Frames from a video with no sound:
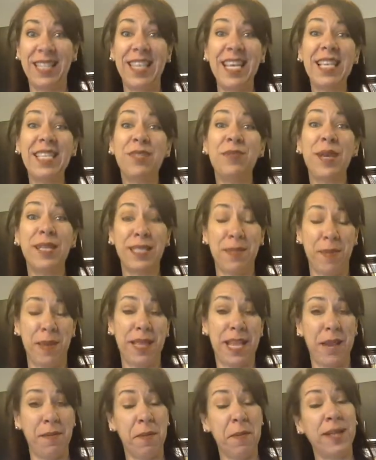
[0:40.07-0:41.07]
This recipe
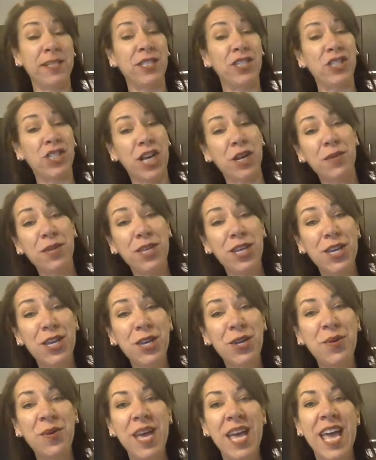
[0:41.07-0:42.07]
that I'm about to share with
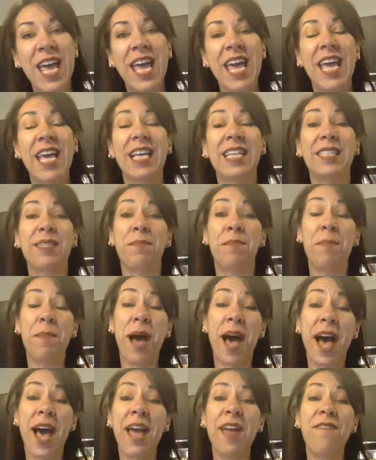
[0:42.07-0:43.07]
you is
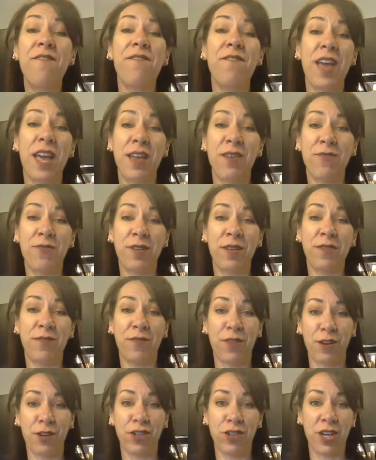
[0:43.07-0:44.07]
my favorite
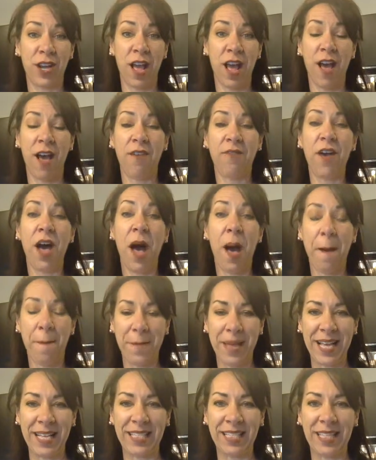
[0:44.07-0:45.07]
version of
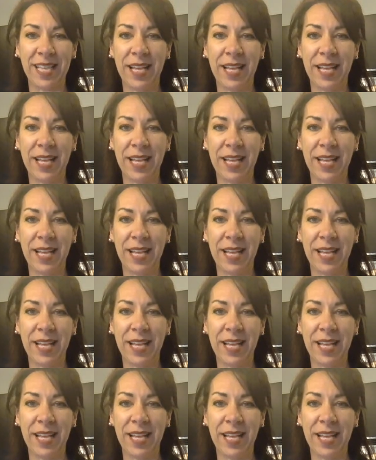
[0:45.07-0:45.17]
hummus.